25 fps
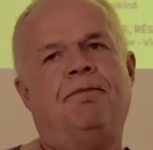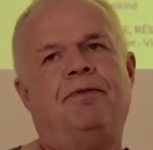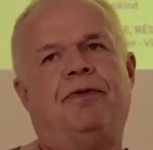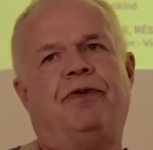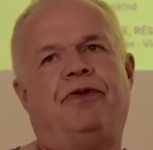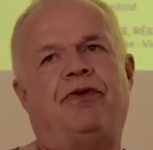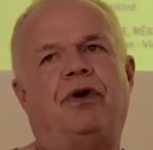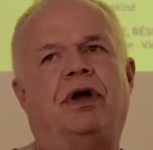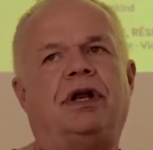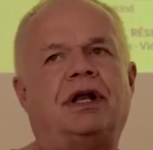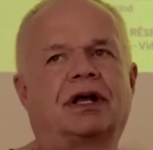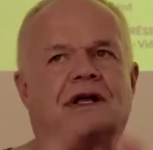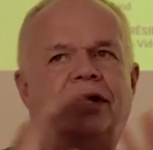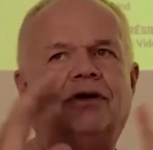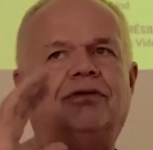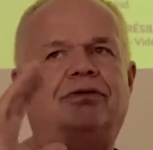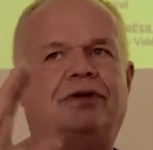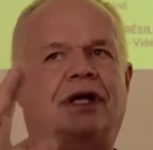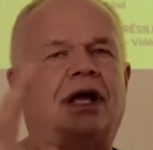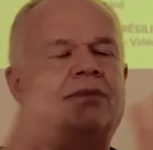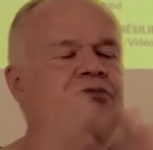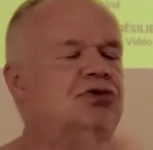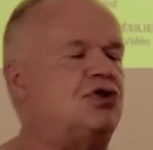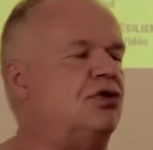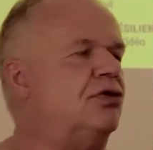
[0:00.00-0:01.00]
So, and I give
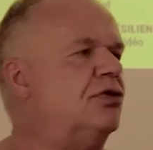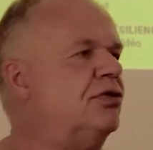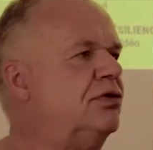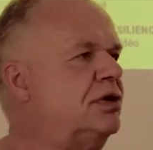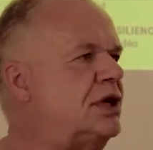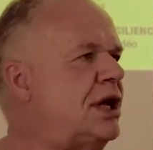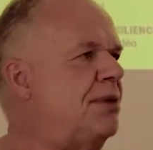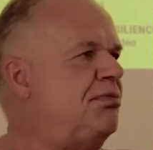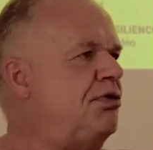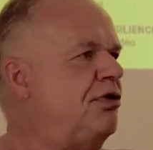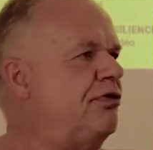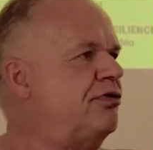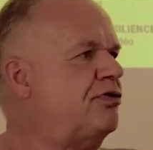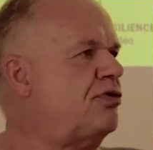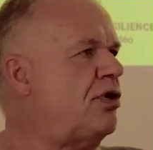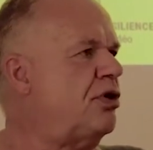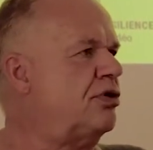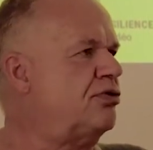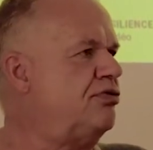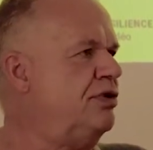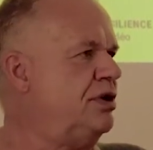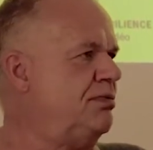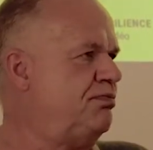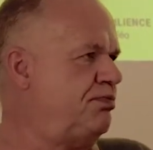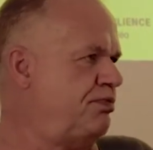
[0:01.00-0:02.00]
come to a couple of
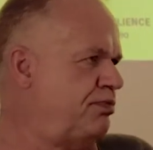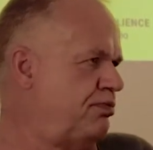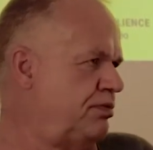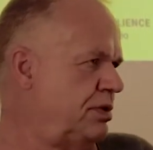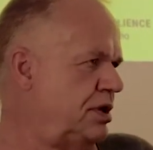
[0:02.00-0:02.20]
concrete